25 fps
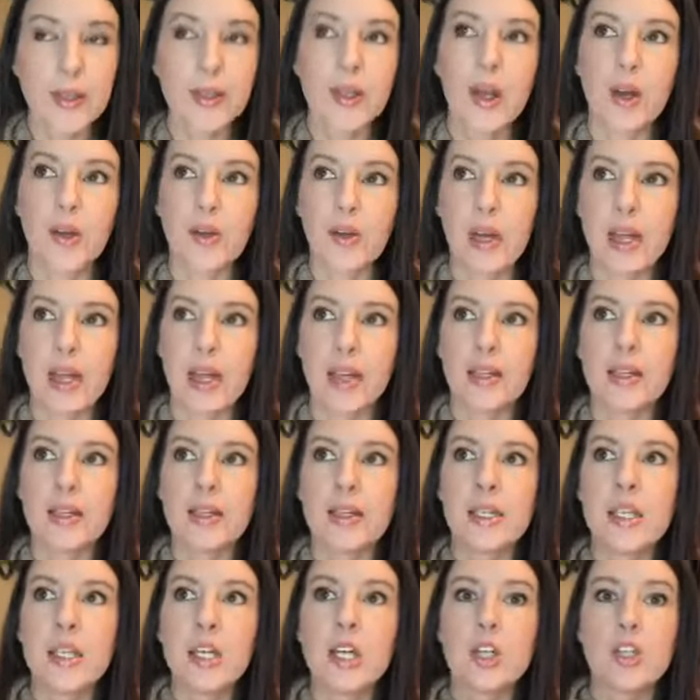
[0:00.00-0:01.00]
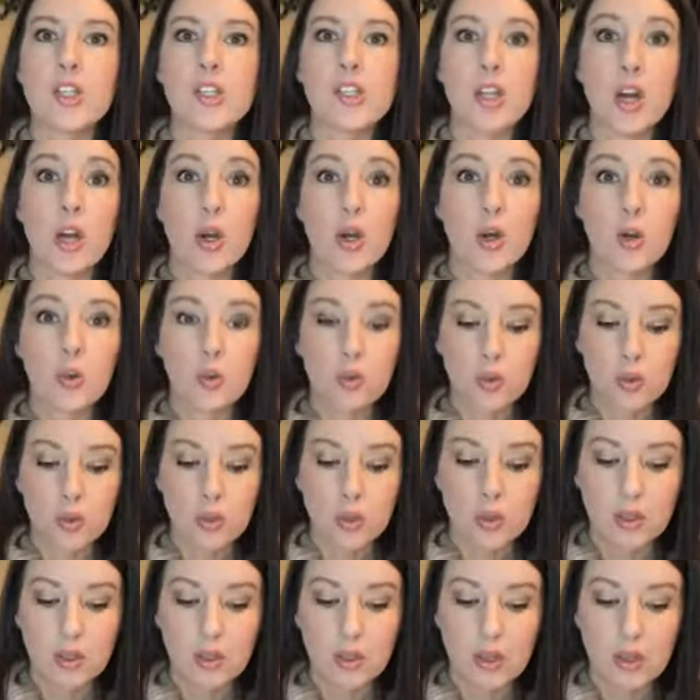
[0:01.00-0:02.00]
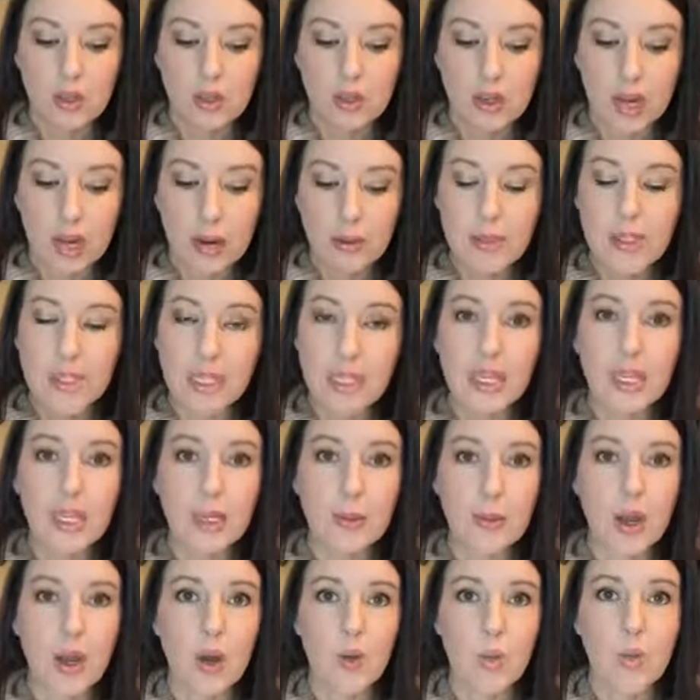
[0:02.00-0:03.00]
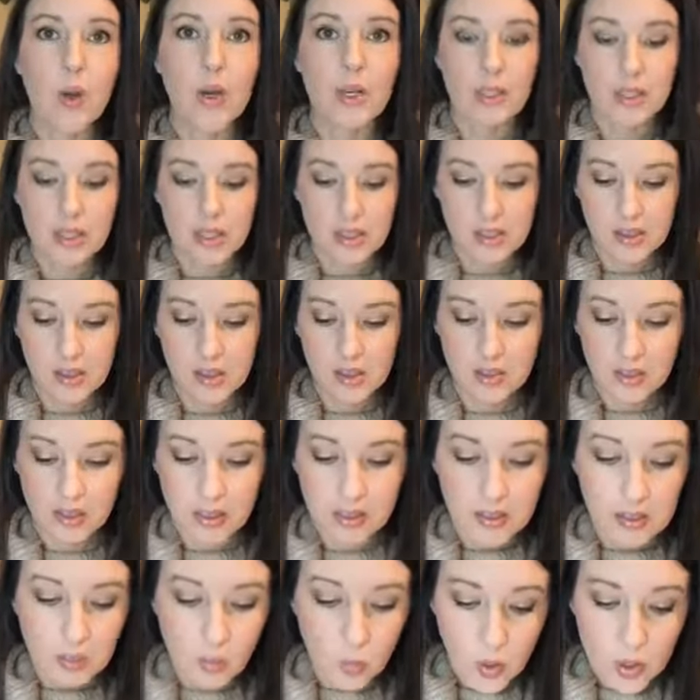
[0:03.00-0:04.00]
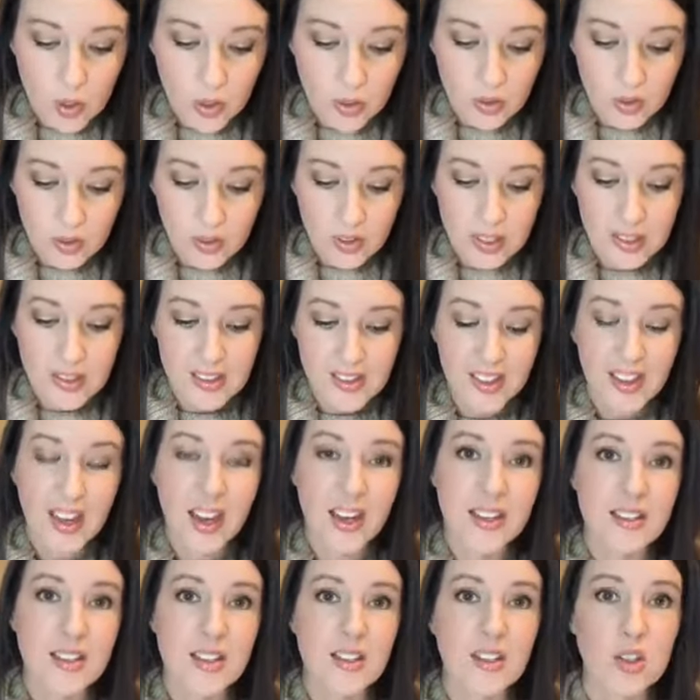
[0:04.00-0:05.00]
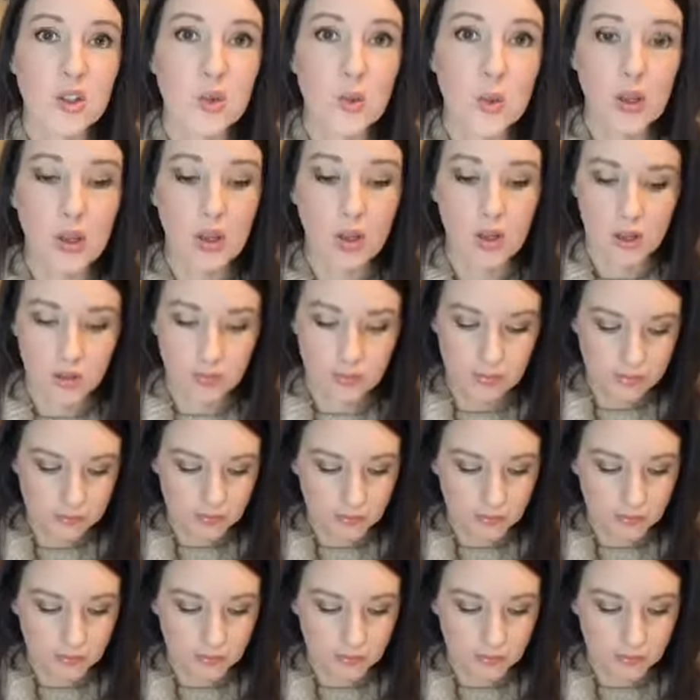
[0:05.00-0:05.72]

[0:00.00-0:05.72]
Okay, so I was thinking about what is the thing, what are the things that I tend to dwell on?